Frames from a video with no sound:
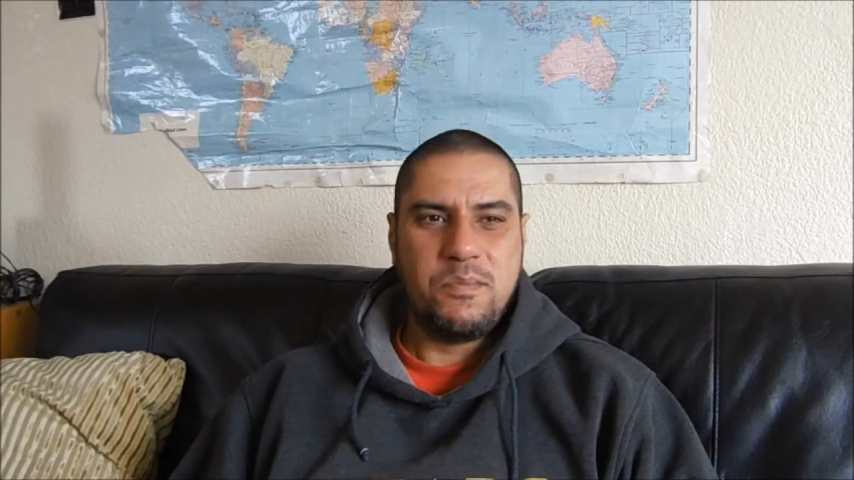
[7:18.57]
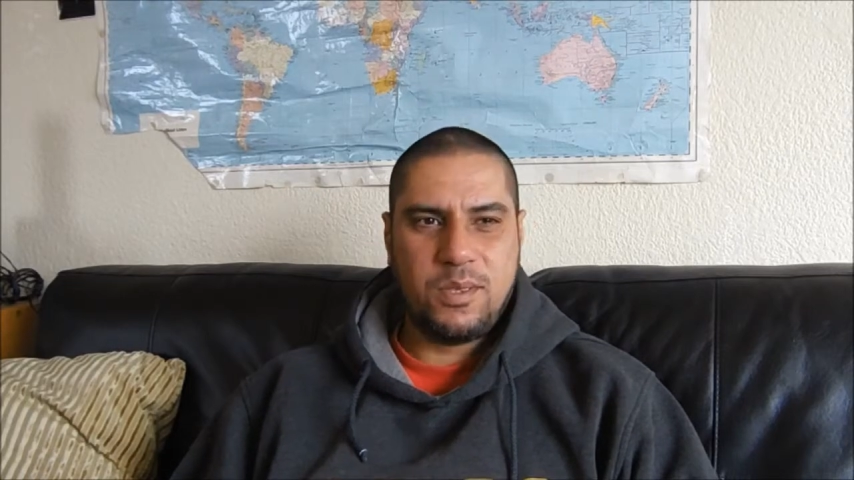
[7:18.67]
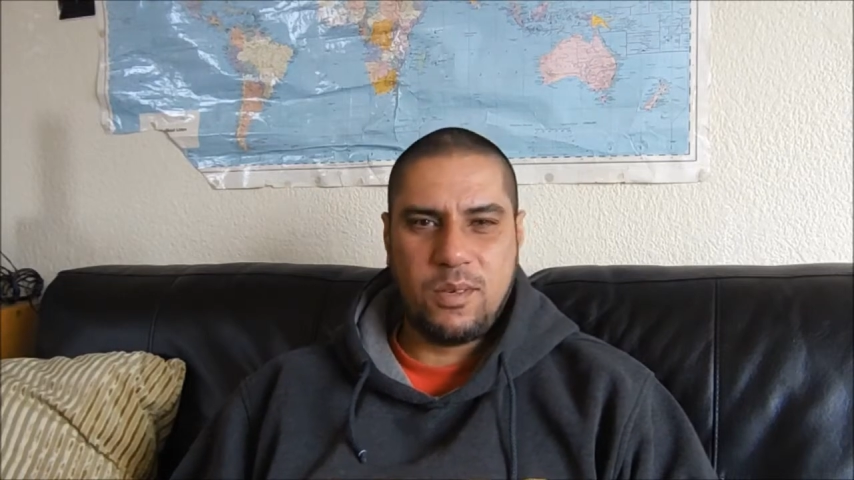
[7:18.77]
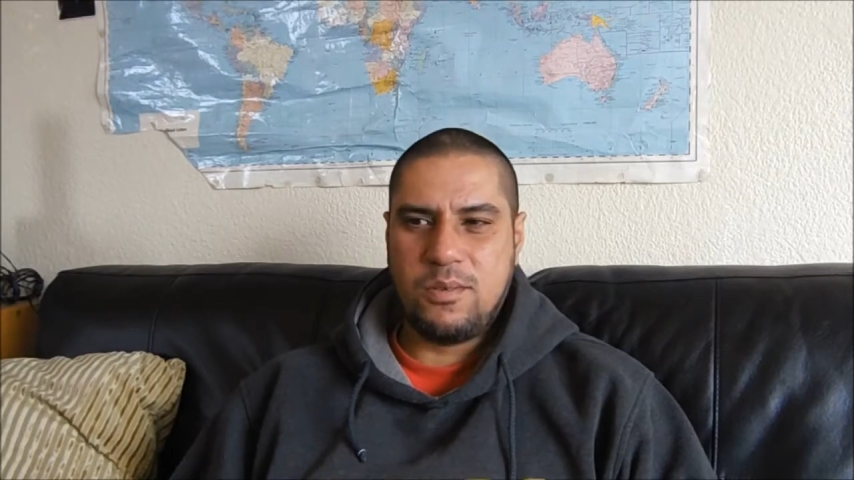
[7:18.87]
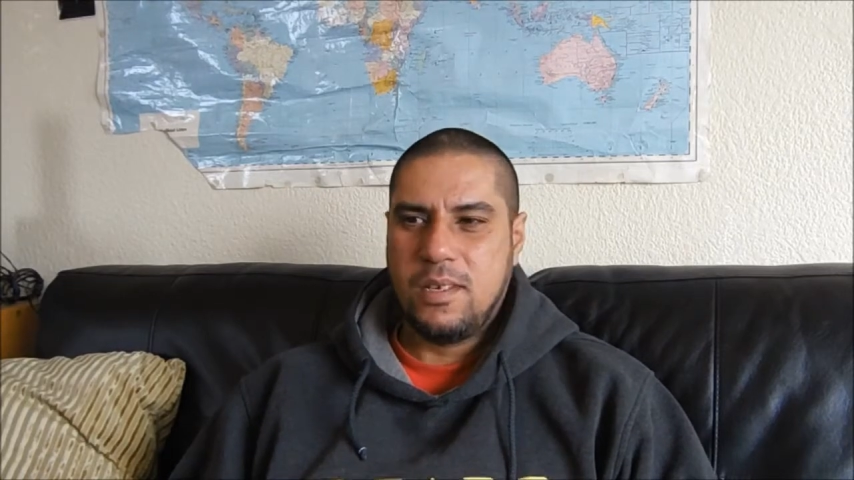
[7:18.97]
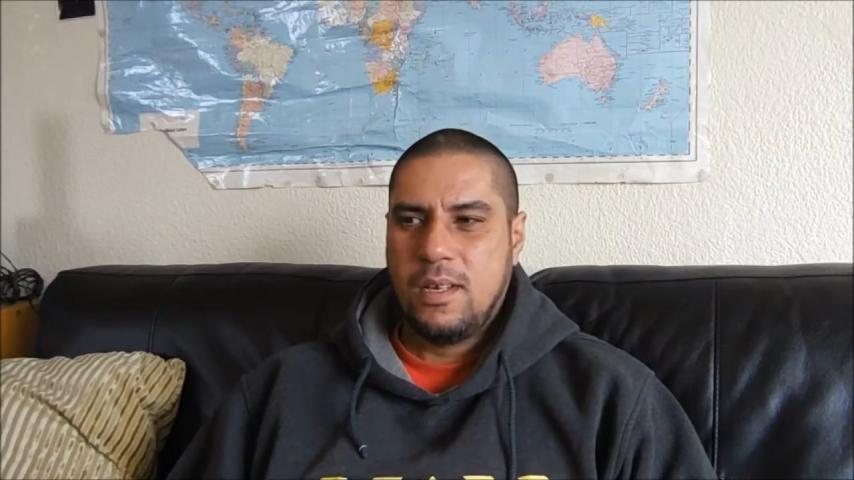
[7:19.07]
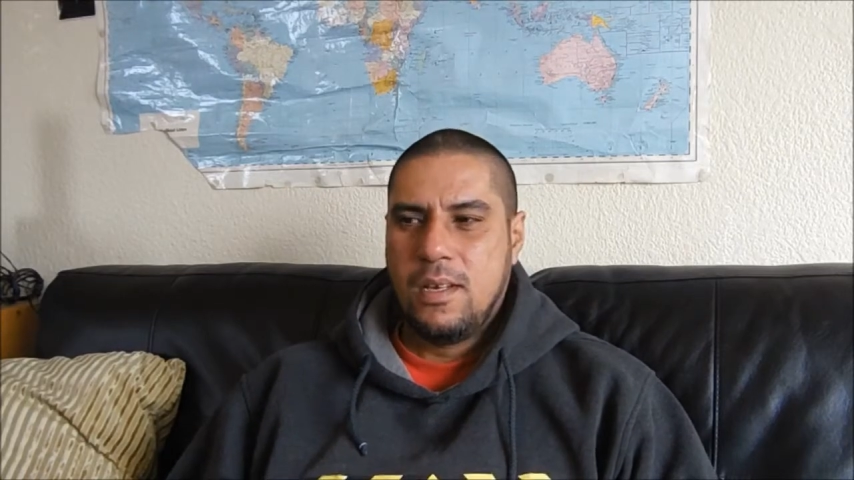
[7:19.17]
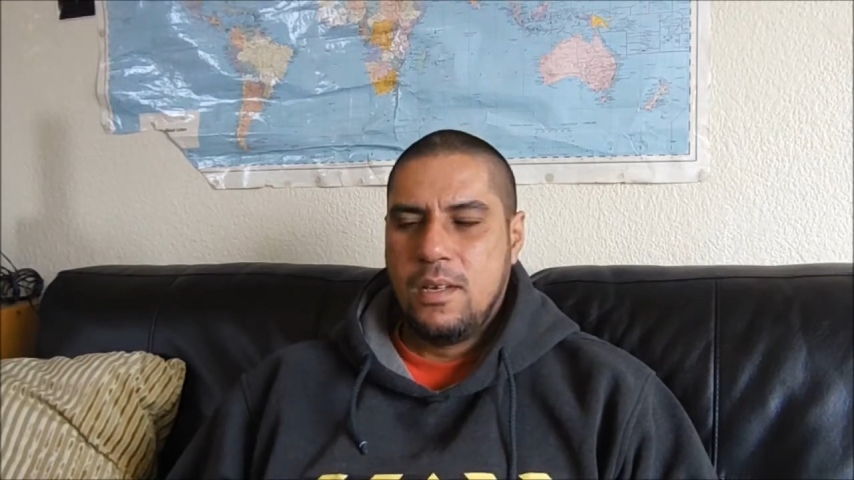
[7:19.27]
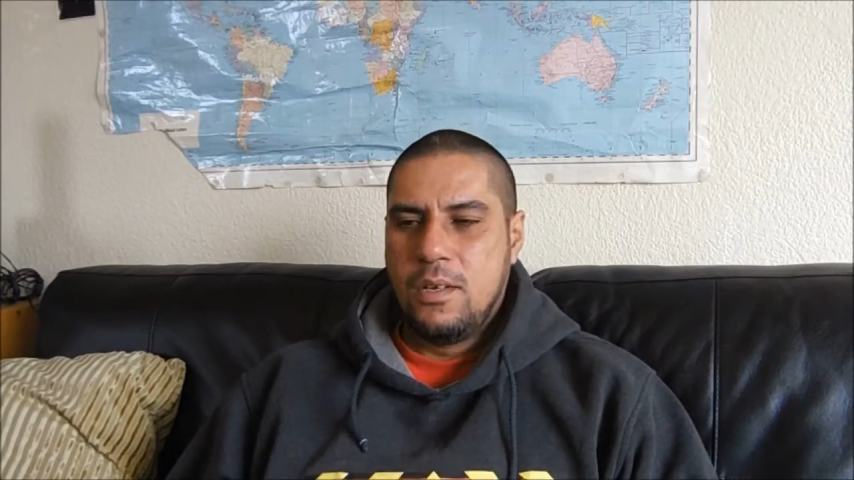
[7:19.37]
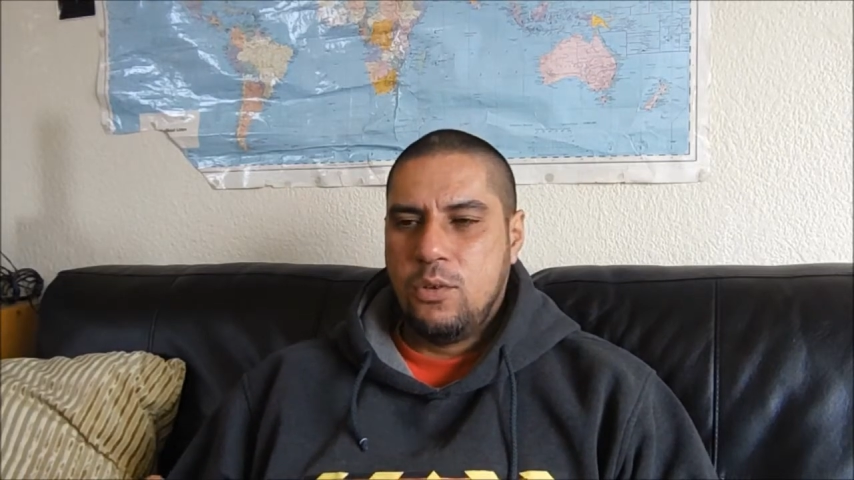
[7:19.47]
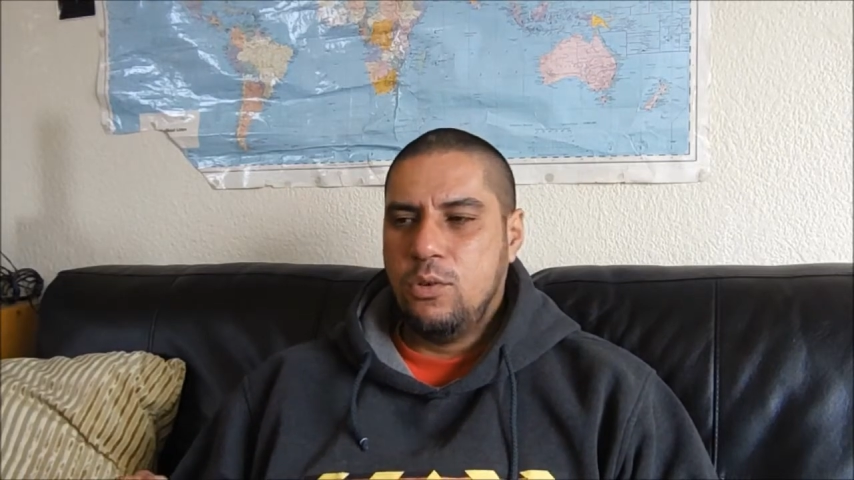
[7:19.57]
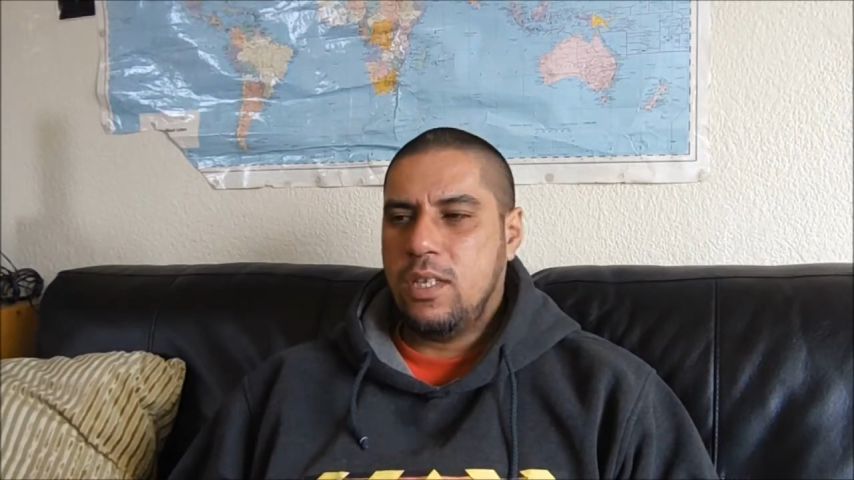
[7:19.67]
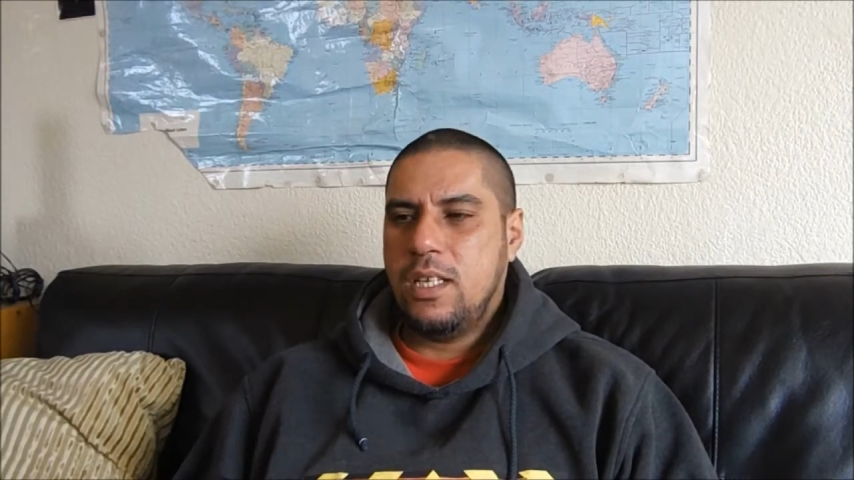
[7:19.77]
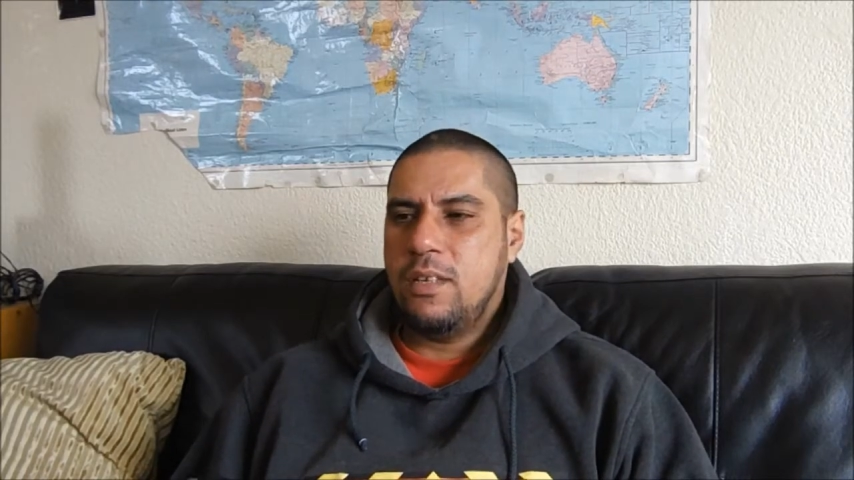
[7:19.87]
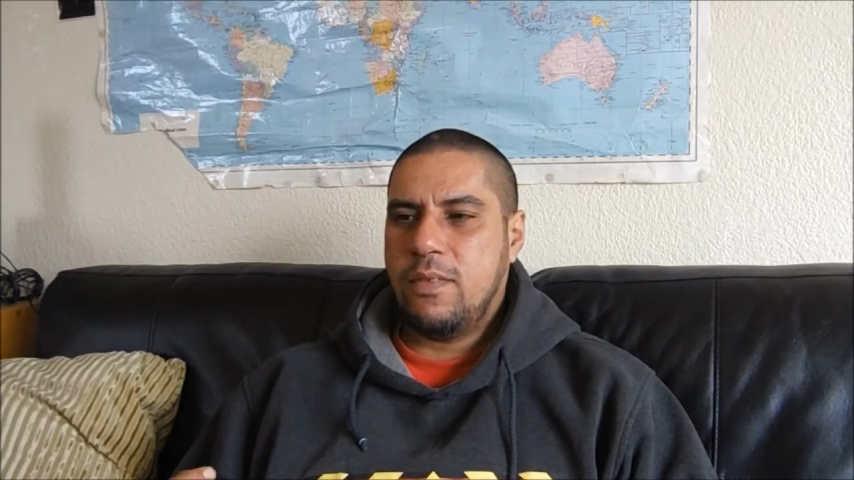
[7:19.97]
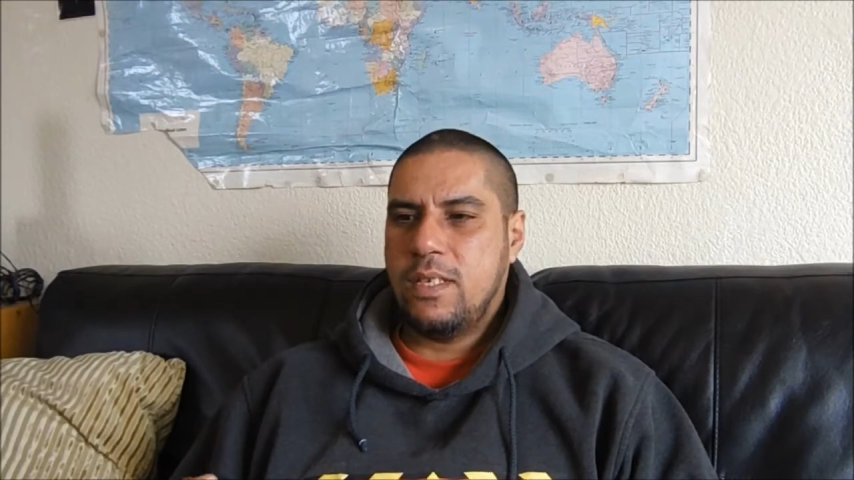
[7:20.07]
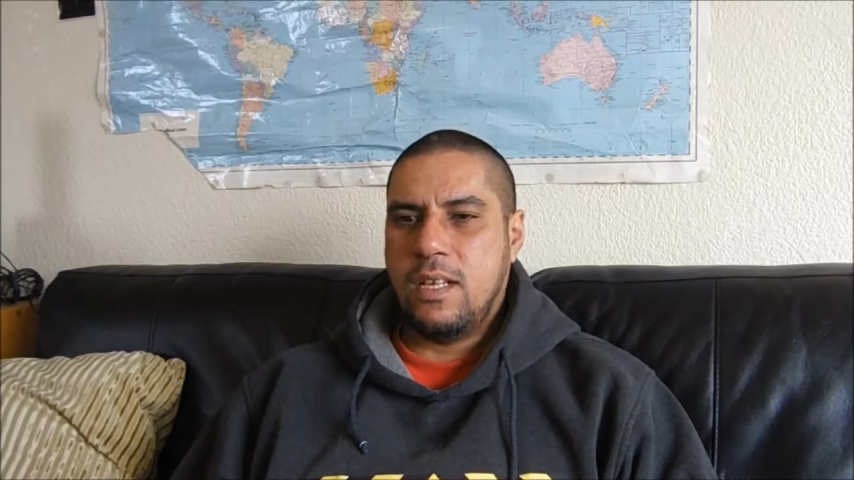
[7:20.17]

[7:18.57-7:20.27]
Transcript: So you didn't even